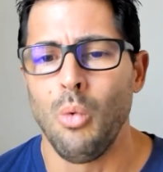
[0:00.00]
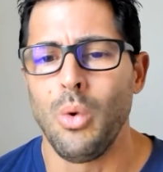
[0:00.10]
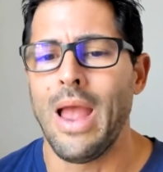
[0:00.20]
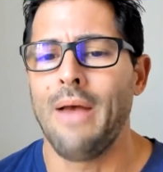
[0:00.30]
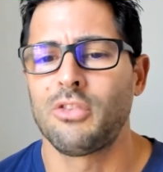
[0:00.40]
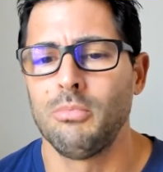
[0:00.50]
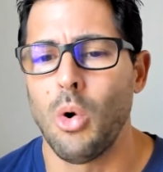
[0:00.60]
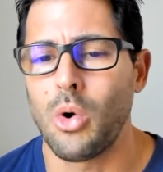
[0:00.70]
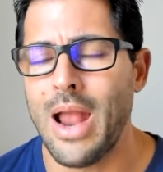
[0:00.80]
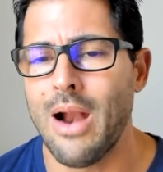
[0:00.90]
we have
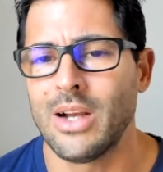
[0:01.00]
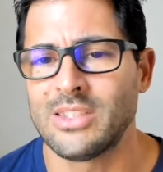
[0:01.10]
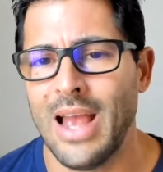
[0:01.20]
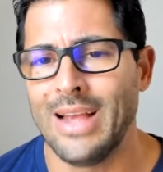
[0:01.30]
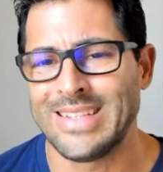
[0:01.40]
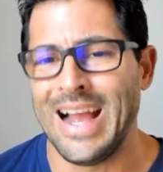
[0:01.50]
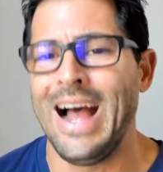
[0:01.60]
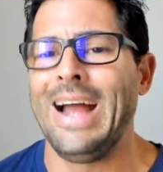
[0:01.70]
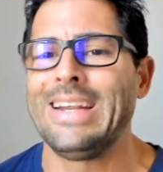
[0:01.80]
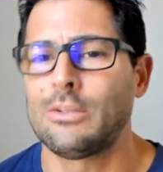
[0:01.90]
Smoke Harris as the
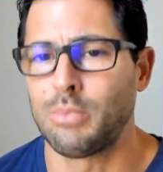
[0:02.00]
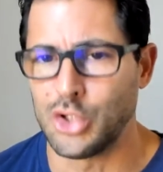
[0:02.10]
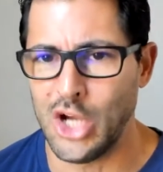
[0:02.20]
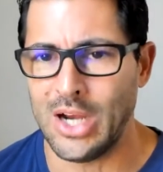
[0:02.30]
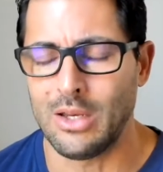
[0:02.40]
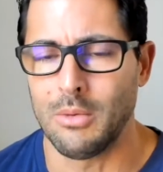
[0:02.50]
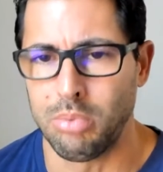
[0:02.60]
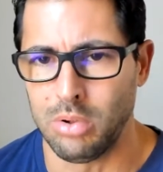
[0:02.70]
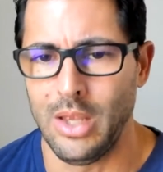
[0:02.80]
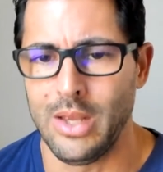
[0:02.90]
highest projected
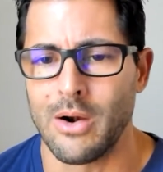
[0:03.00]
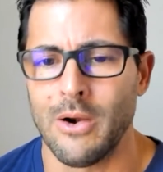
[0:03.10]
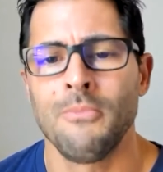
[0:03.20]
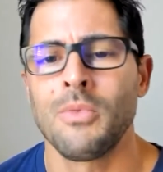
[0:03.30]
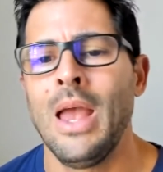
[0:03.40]
player